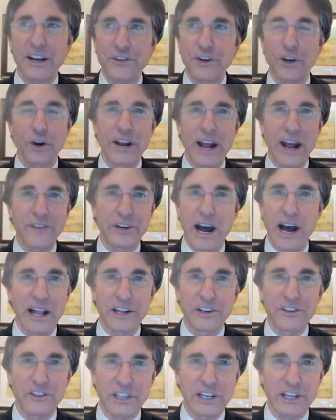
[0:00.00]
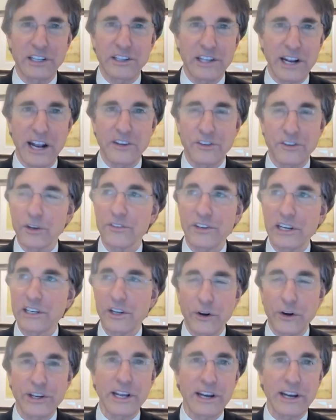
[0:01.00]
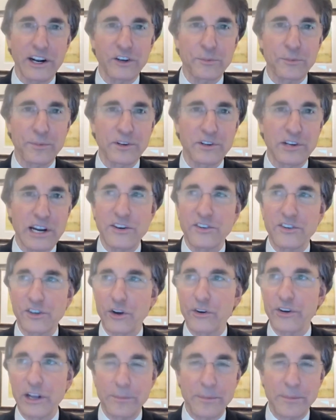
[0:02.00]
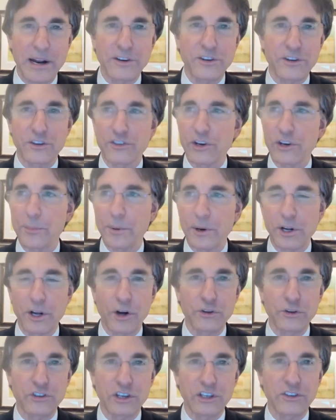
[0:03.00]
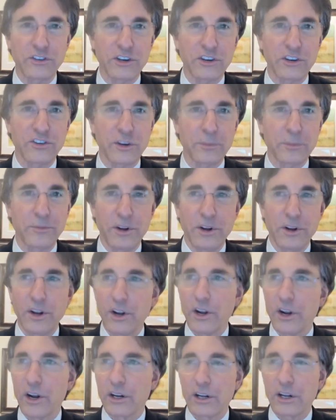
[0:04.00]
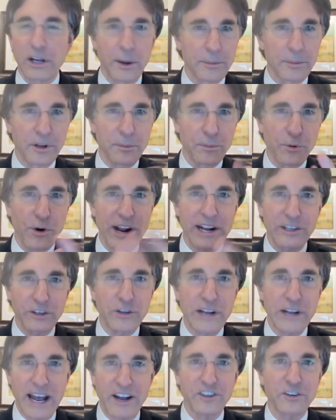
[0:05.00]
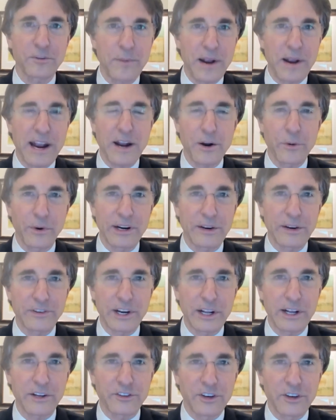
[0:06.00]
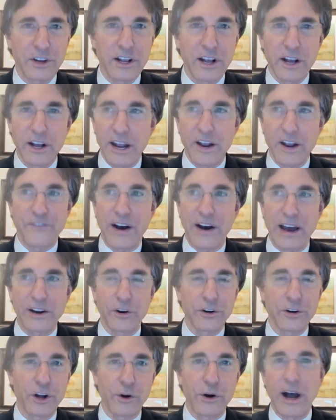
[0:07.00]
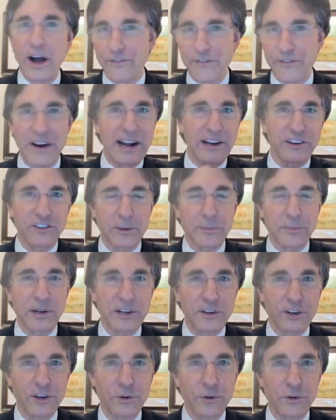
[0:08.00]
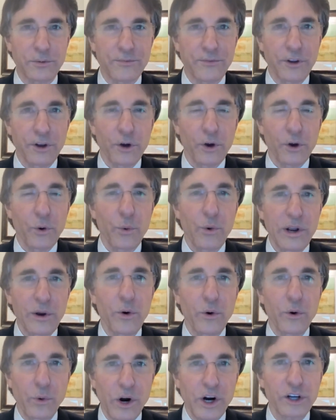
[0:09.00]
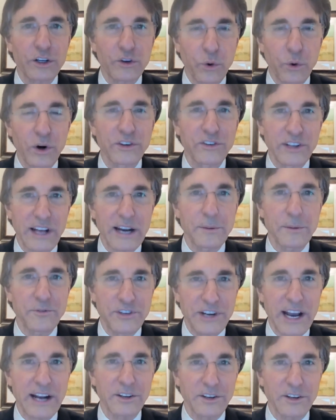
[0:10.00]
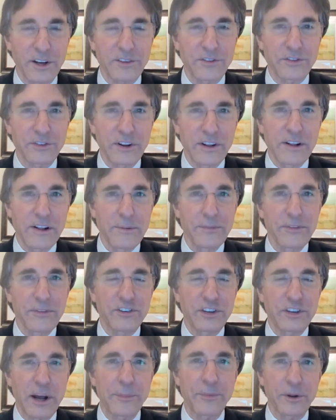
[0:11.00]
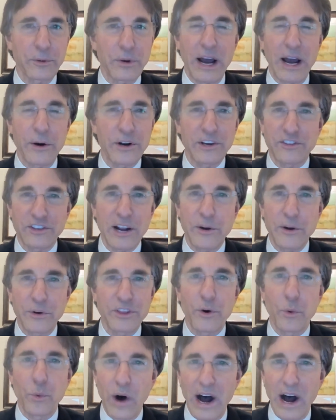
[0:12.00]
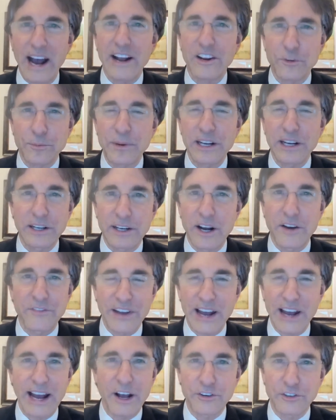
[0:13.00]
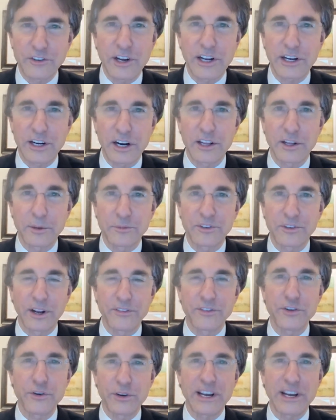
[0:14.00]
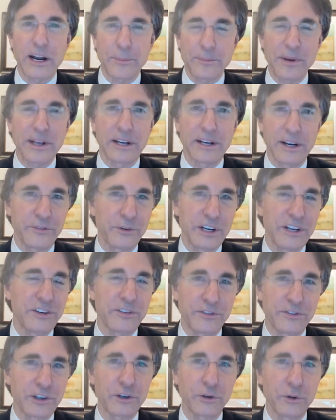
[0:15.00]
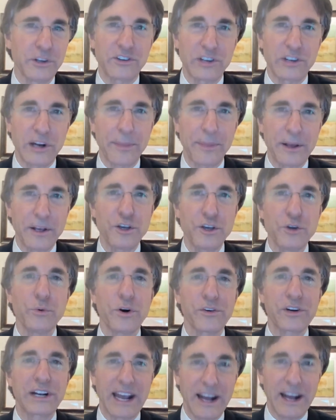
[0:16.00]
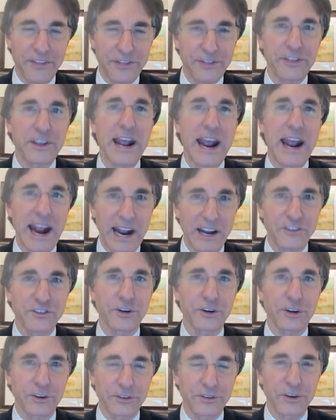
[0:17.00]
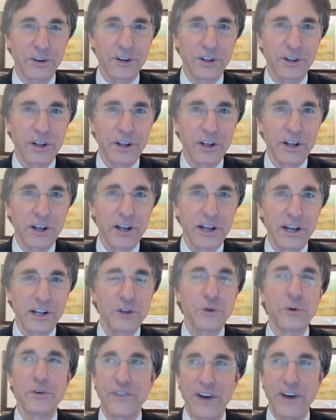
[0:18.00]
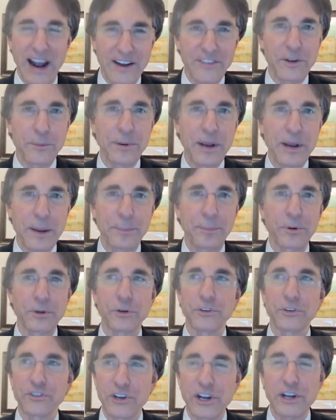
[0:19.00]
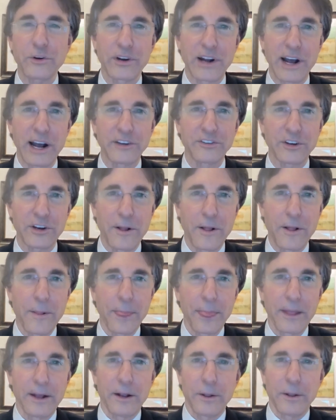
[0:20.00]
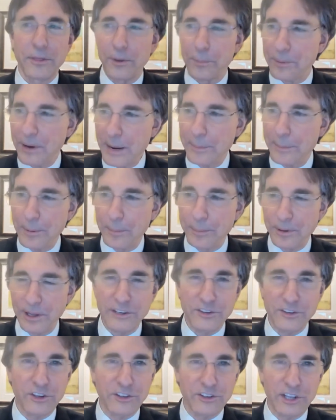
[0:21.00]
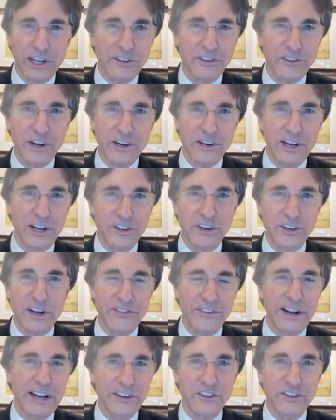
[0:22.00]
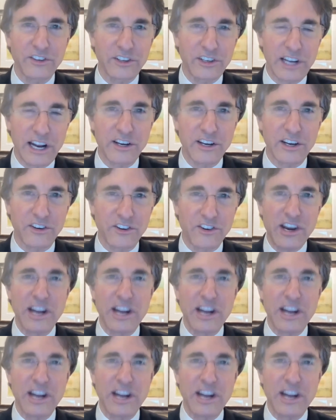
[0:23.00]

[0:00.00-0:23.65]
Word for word: and if you don't have the knowledge to get the answer, then go get expertise, go get mentorship, a coaching system, come to the breakthrough, ask me, whatever it is. If I don't know, I'll find somebody too. We will work towards that objective. Something I always say, when the why is big enough, the hows take care of themselves. You got a big enough reason for doing something, you will get the answers. You will find the people. You'll synchronize it. The people, places, things, ideas, and events tend to